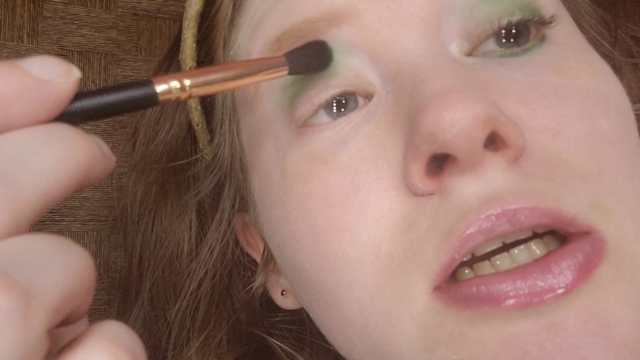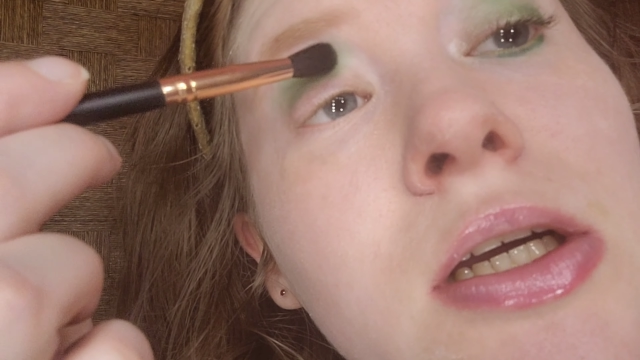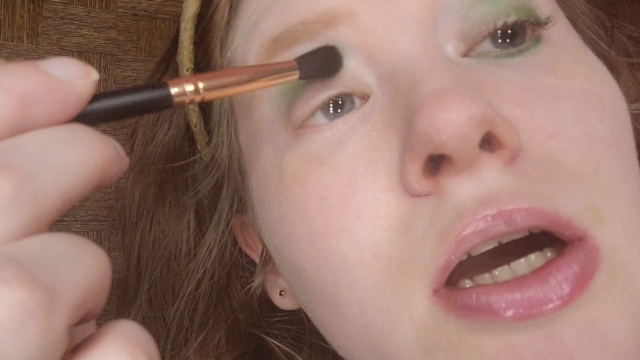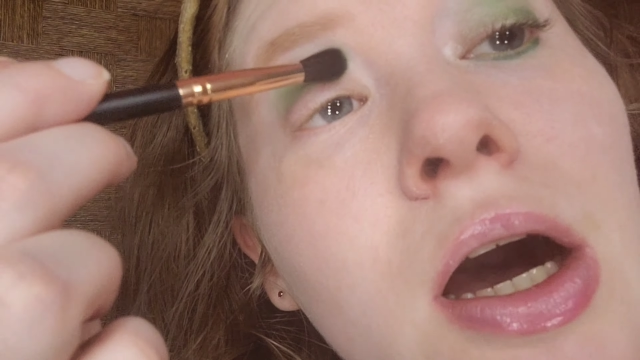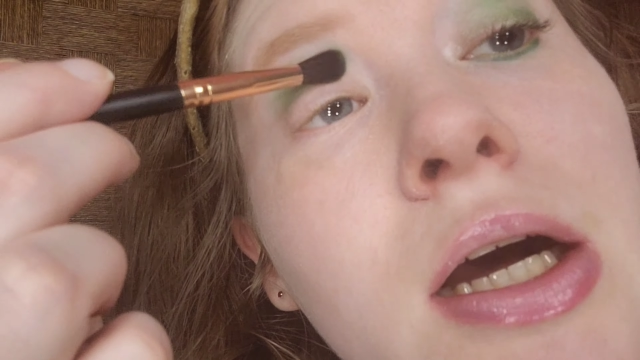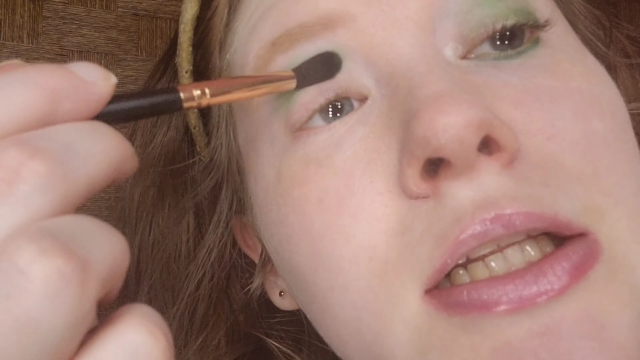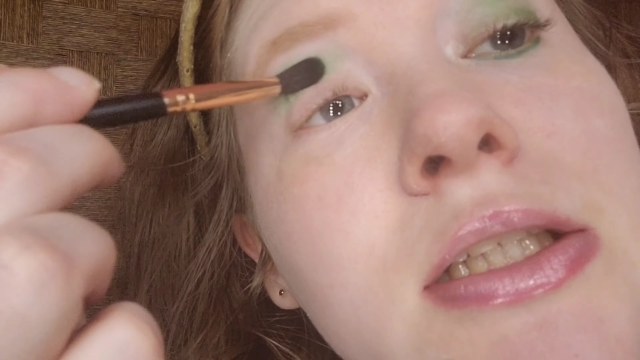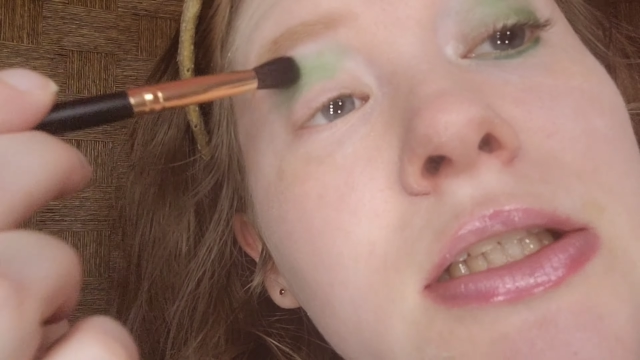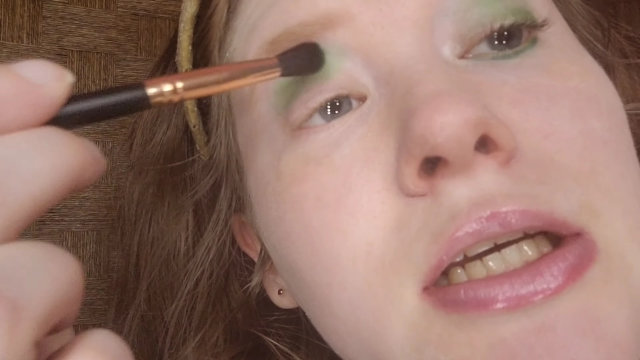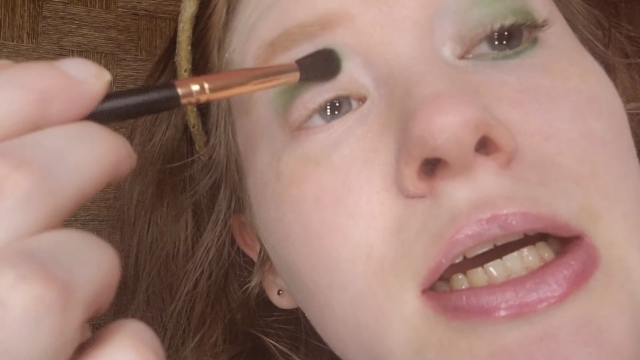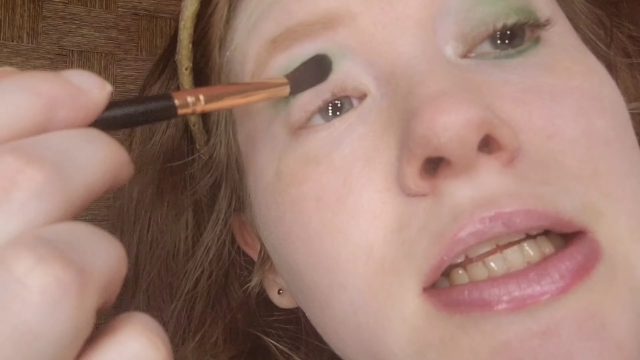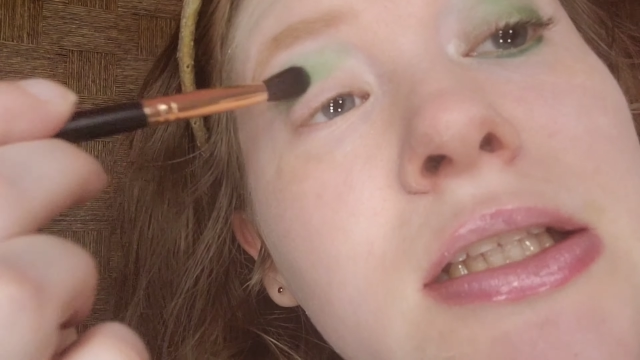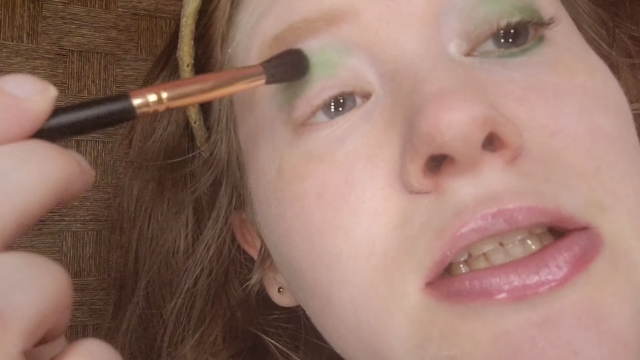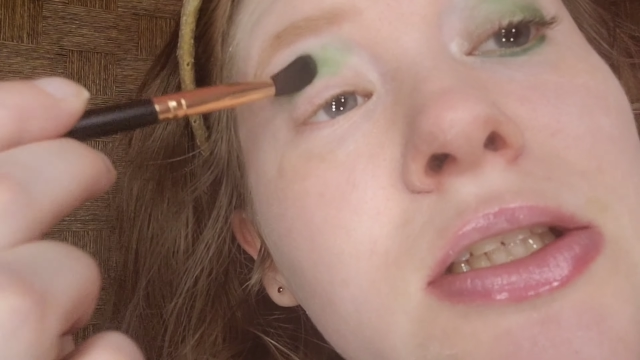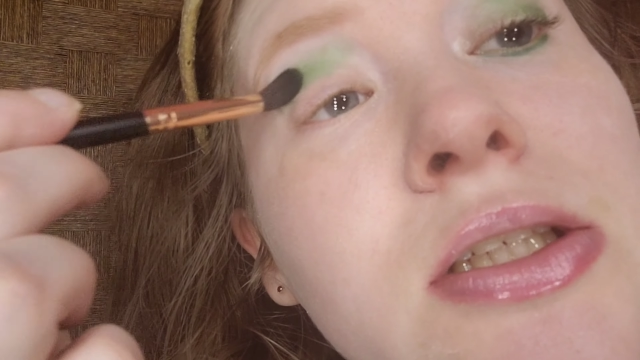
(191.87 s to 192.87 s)

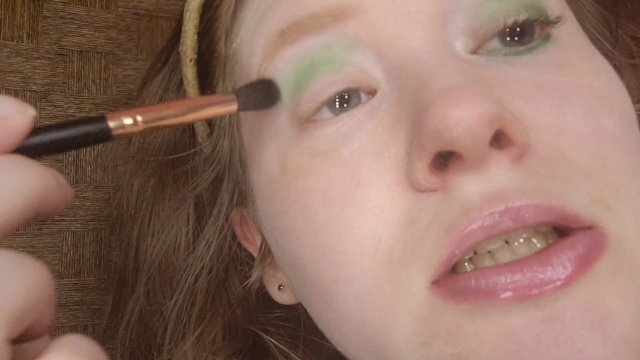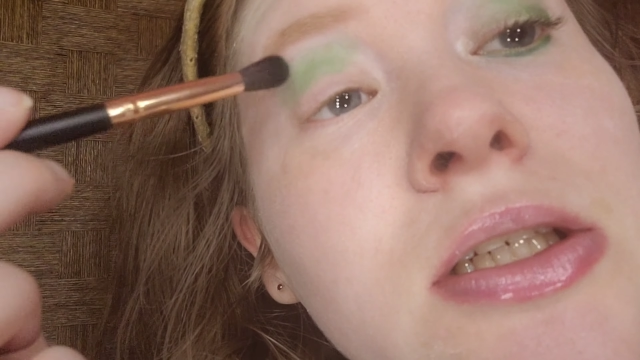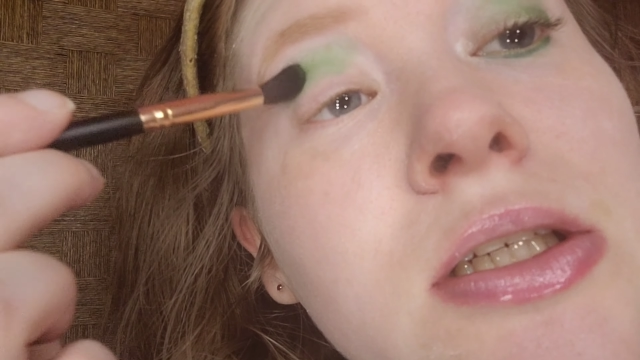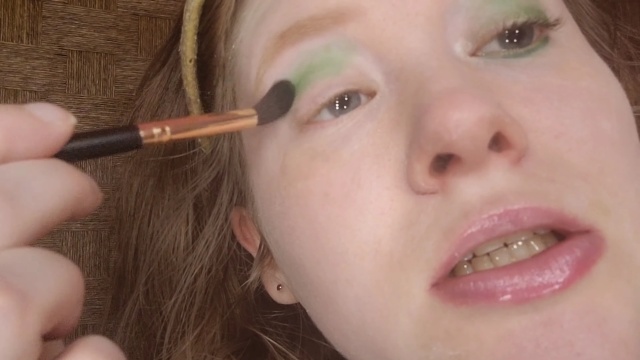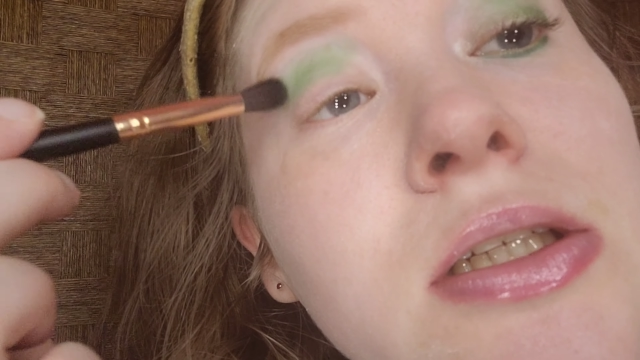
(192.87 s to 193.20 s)
content.